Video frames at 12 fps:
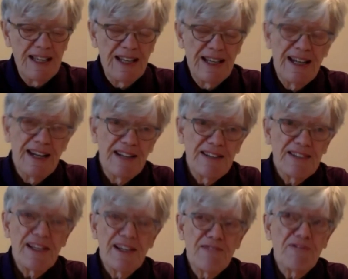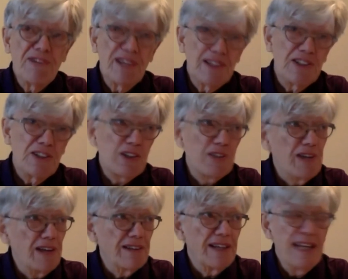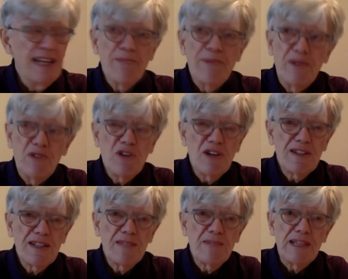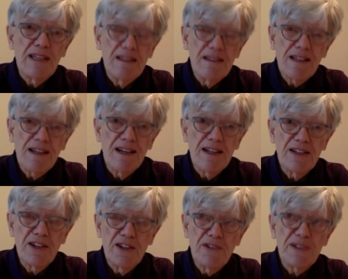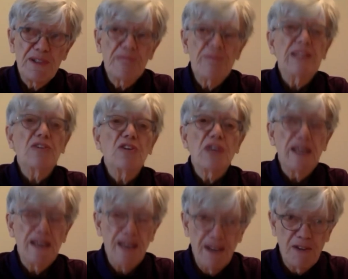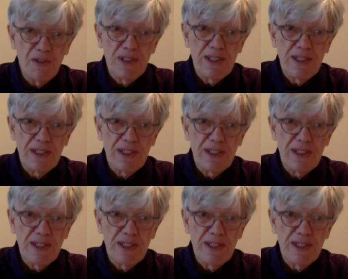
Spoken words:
I like to look around, maybe draw something in the condo or something looking out.